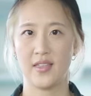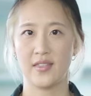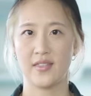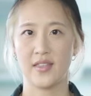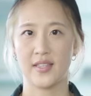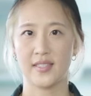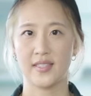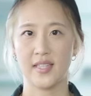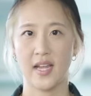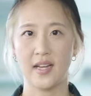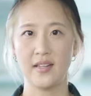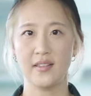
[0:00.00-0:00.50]
The
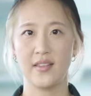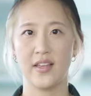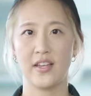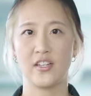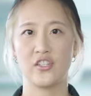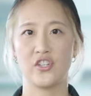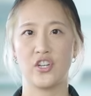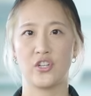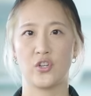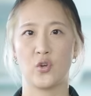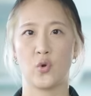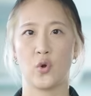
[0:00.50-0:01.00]
side ledge
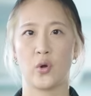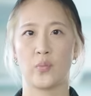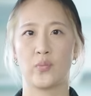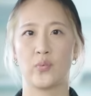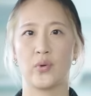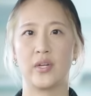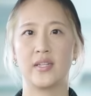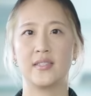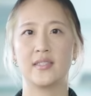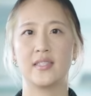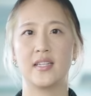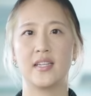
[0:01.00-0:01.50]

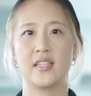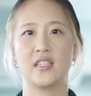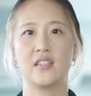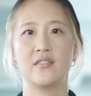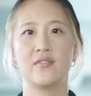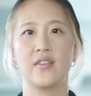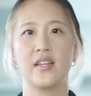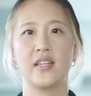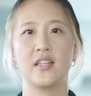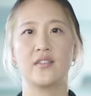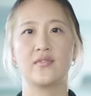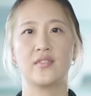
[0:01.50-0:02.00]
incorporates
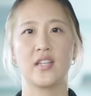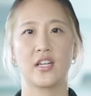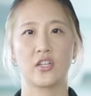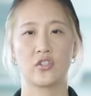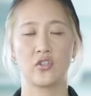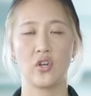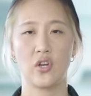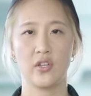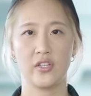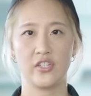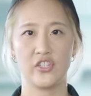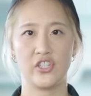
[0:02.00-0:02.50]
innovative
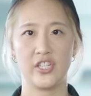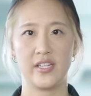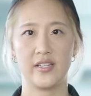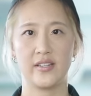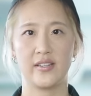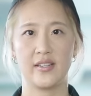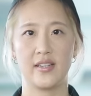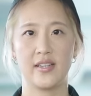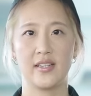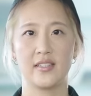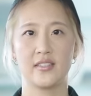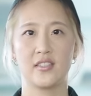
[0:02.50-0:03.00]
technology
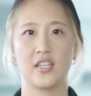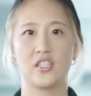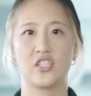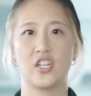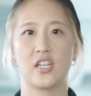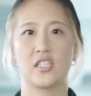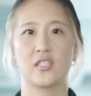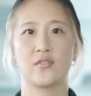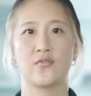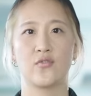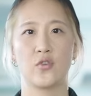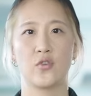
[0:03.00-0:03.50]
such as